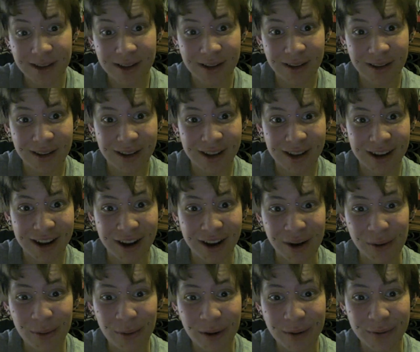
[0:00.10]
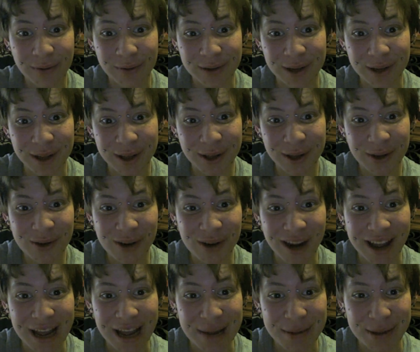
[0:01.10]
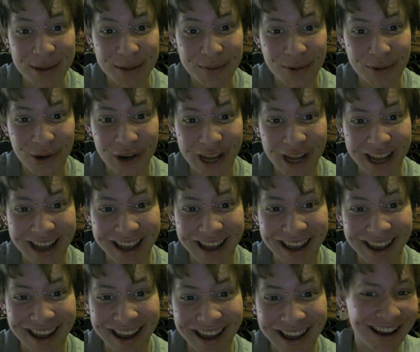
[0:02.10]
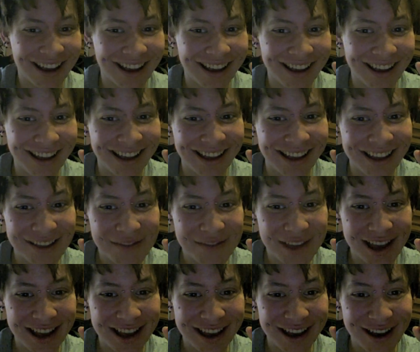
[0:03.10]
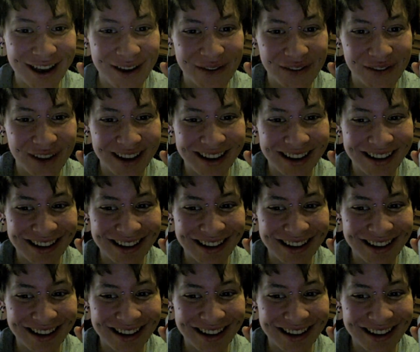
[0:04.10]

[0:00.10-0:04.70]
Look at how ruffled and cute I am in the morning. I've got coffee.